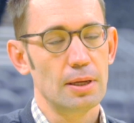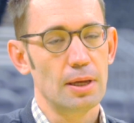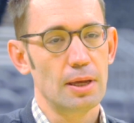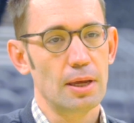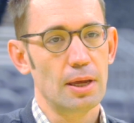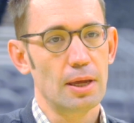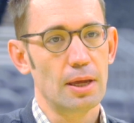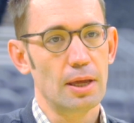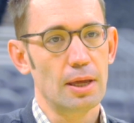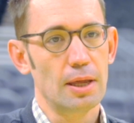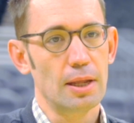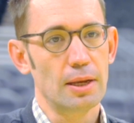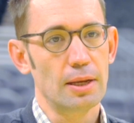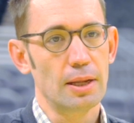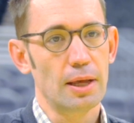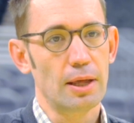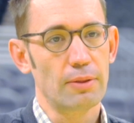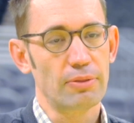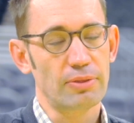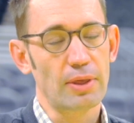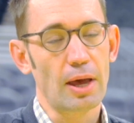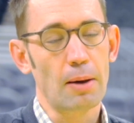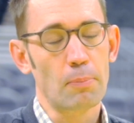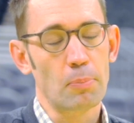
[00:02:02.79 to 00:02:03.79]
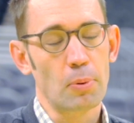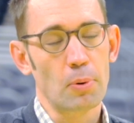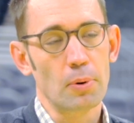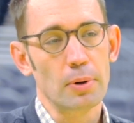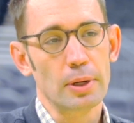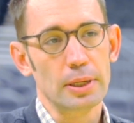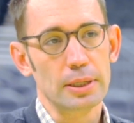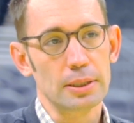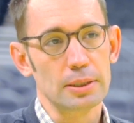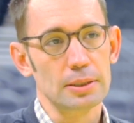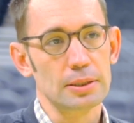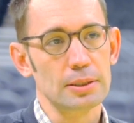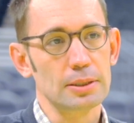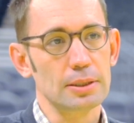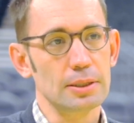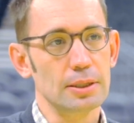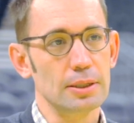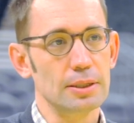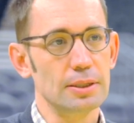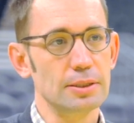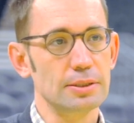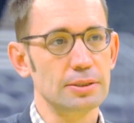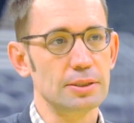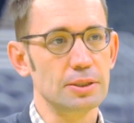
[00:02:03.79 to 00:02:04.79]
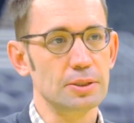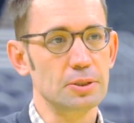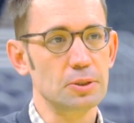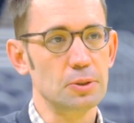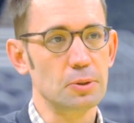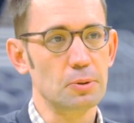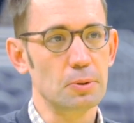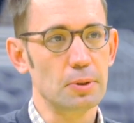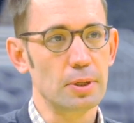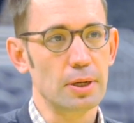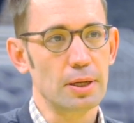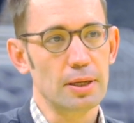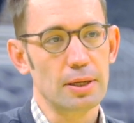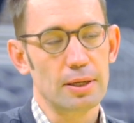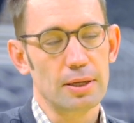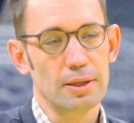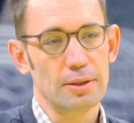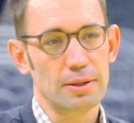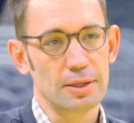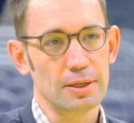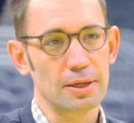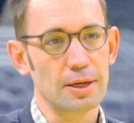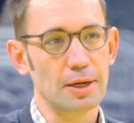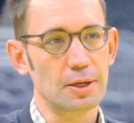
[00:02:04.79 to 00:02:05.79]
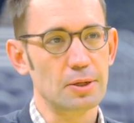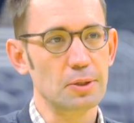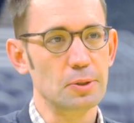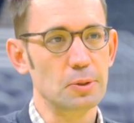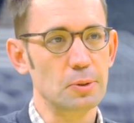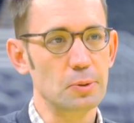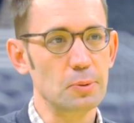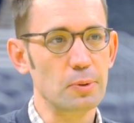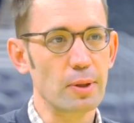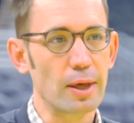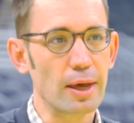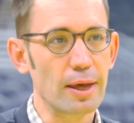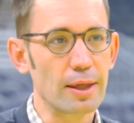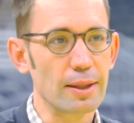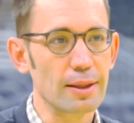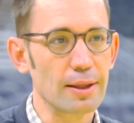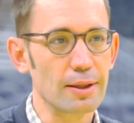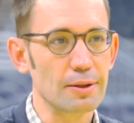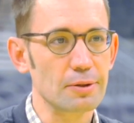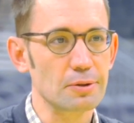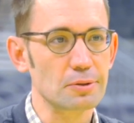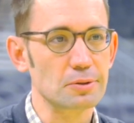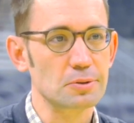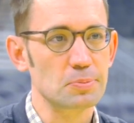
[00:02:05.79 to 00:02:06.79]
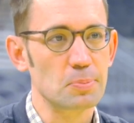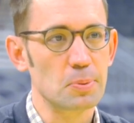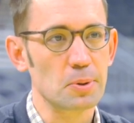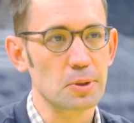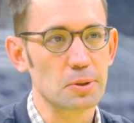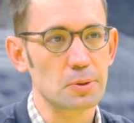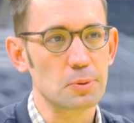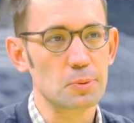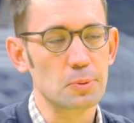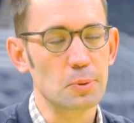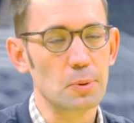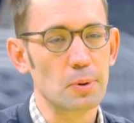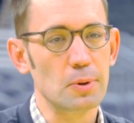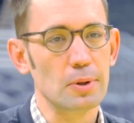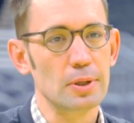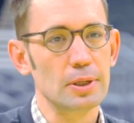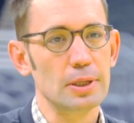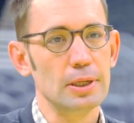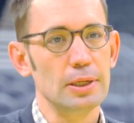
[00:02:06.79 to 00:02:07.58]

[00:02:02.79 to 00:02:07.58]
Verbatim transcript: And at that point, I said, you know what, I, I think I could do that. That looks pretty cool.